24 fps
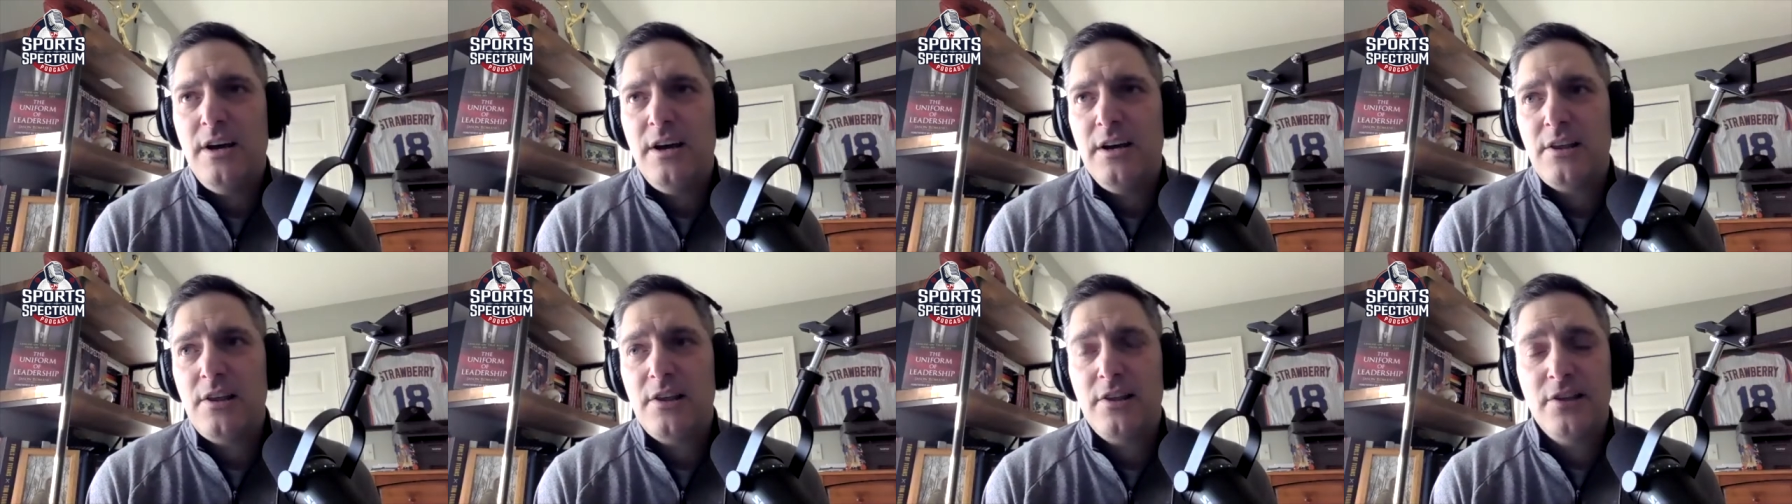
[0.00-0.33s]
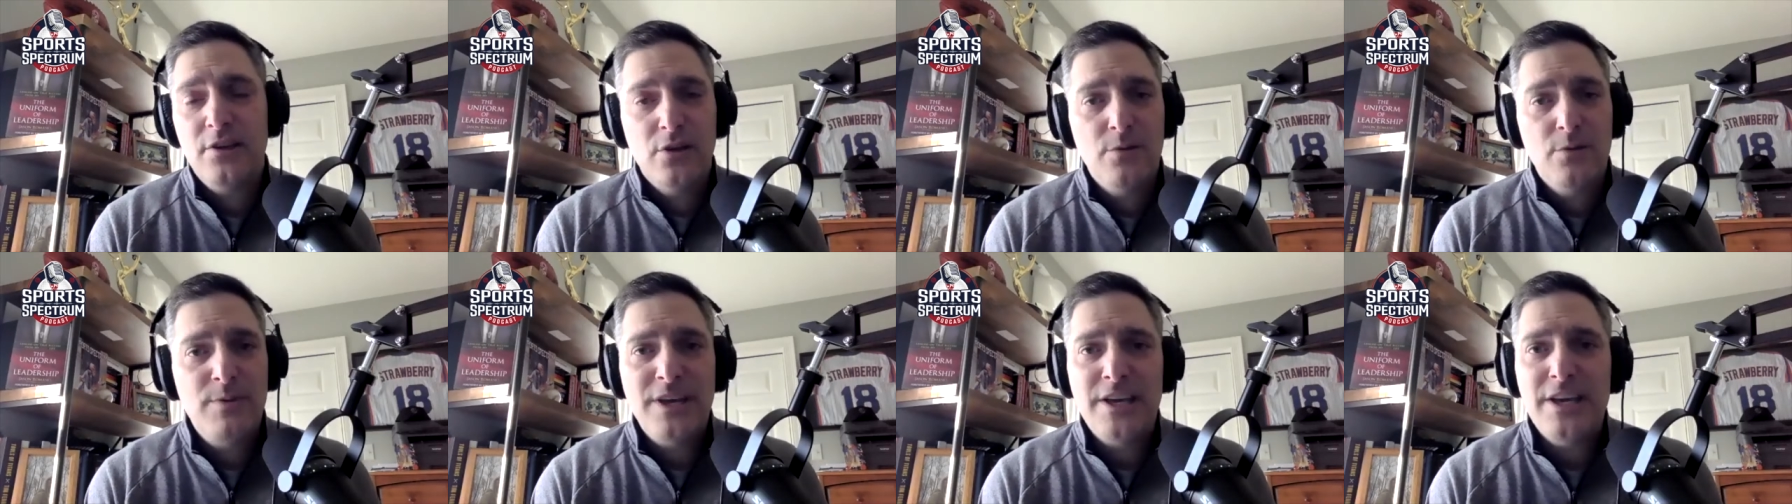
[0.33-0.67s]

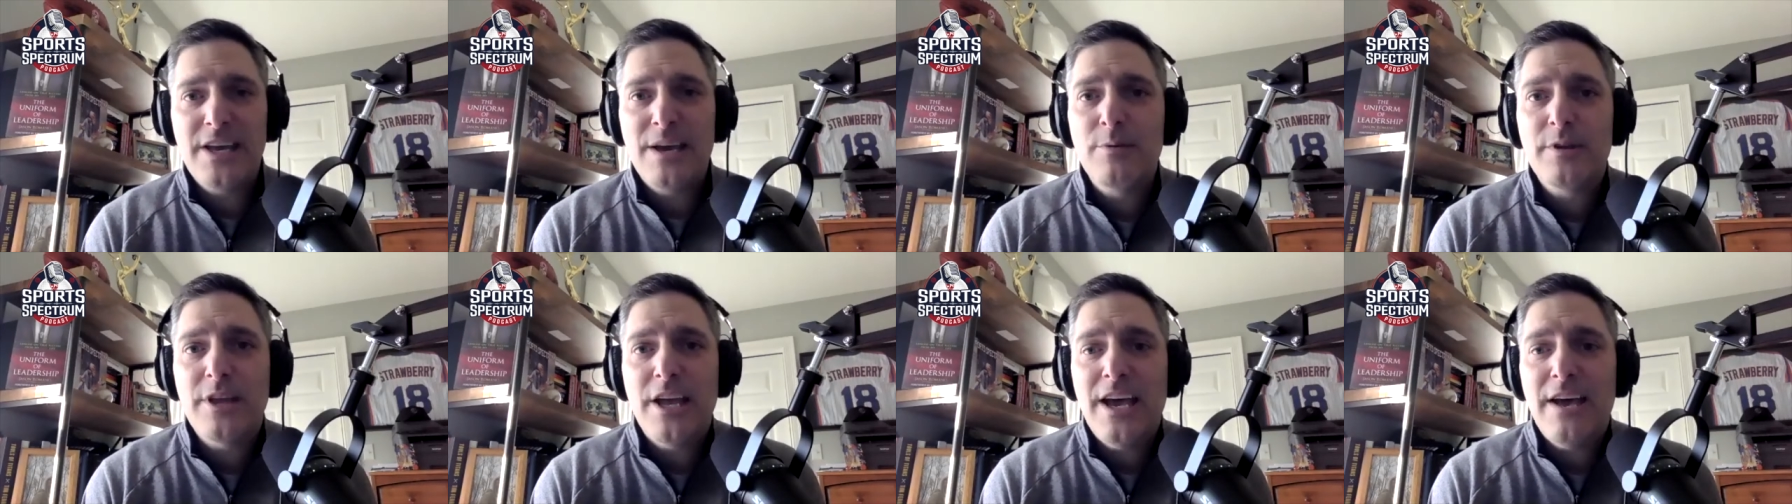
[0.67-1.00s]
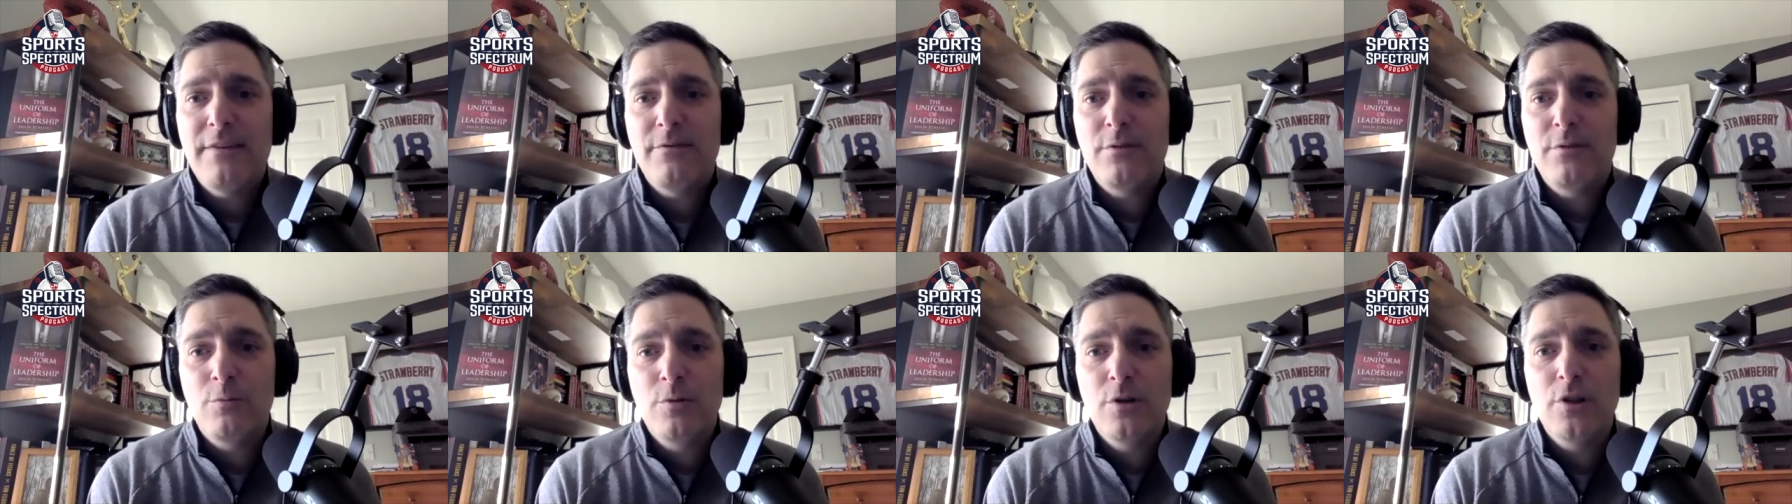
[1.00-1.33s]
still being able to
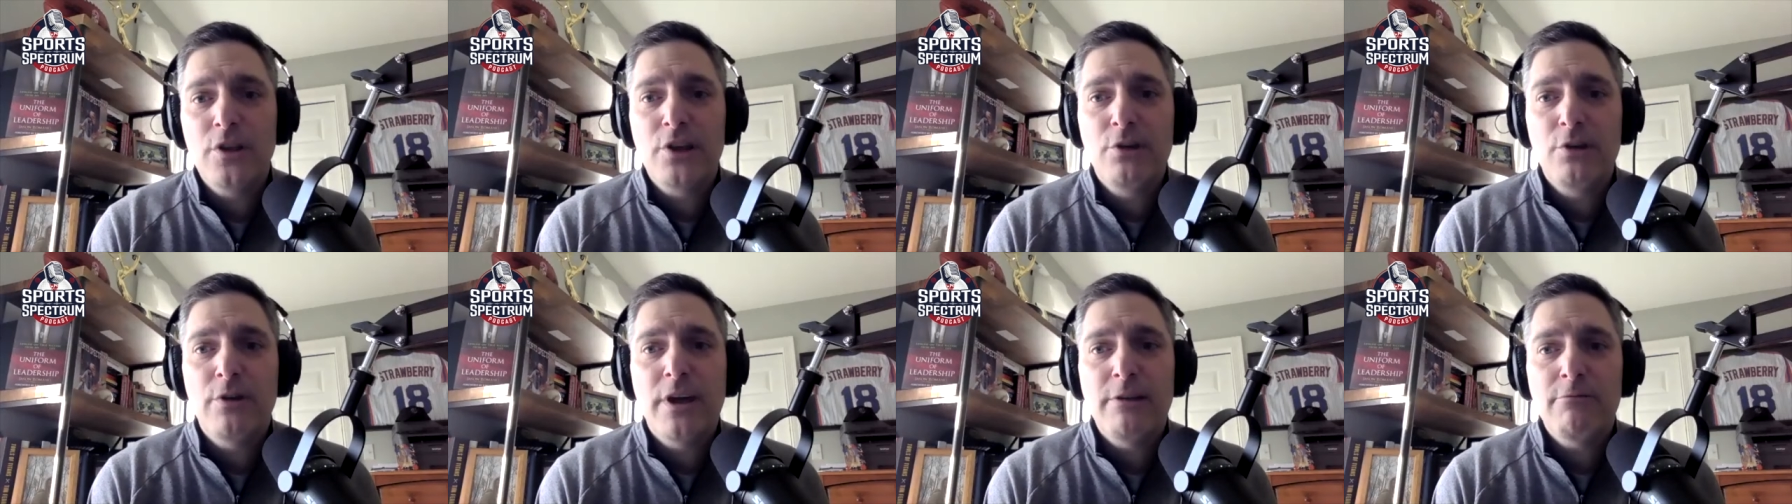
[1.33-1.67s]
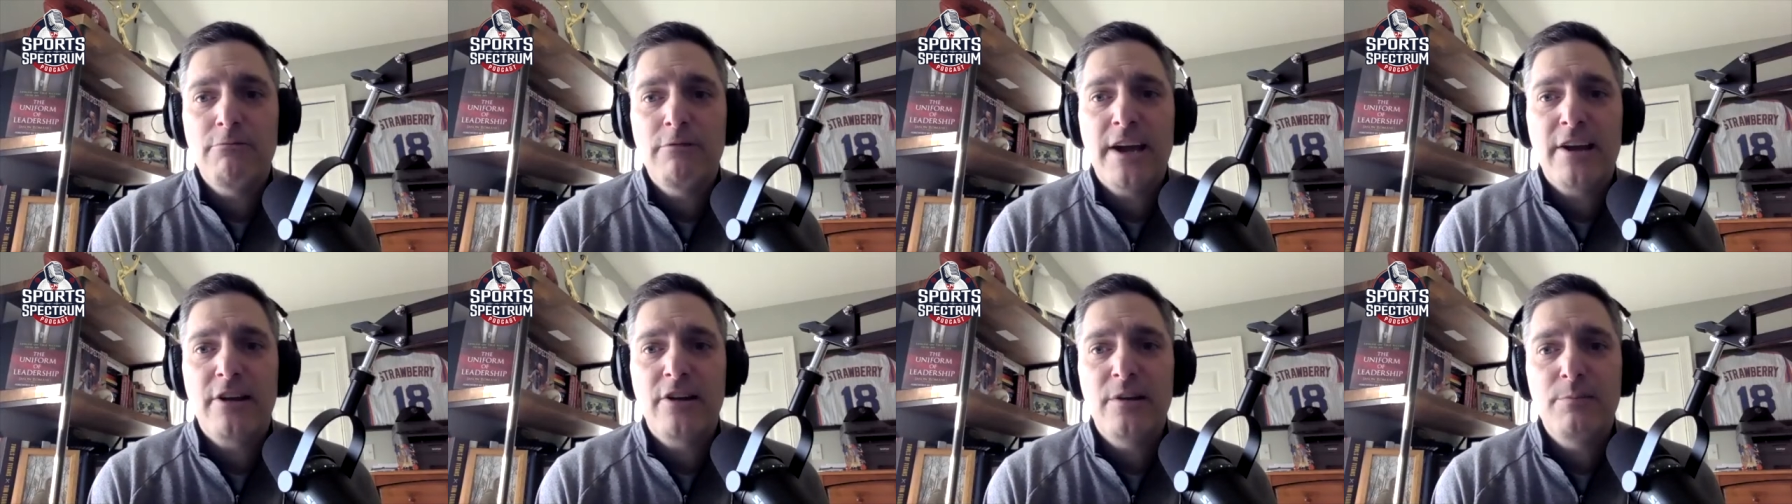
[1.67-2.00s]
have a really great
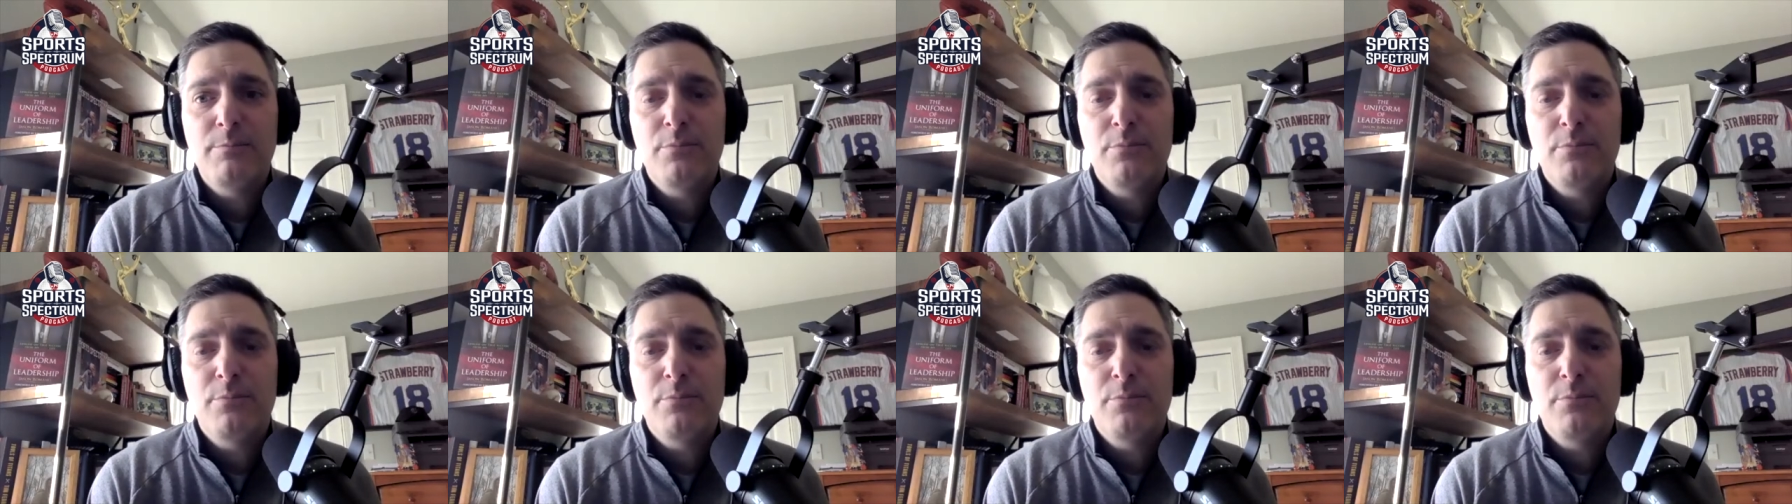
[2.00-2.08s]
record